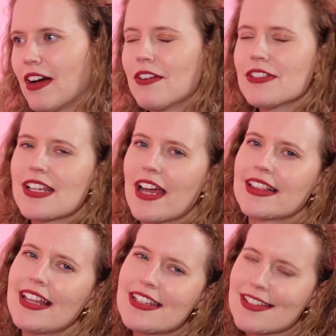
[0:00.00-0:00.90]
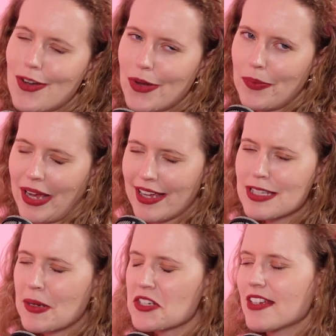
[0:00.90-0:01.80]
I was like, there's no way,
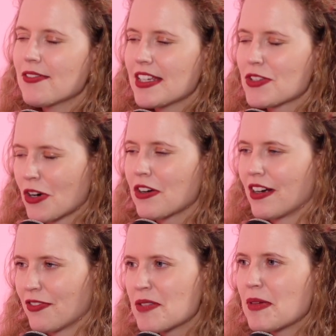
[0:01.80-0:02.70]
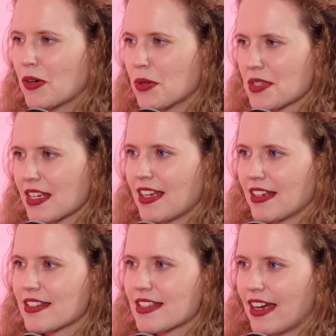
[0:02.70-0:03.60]
especially if they're strong enough to be causing
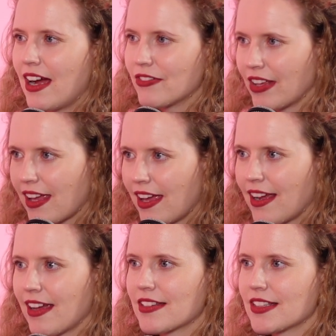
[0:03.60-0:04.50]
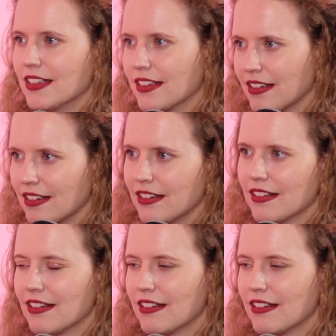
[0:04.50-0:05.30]
kids to have like headaches and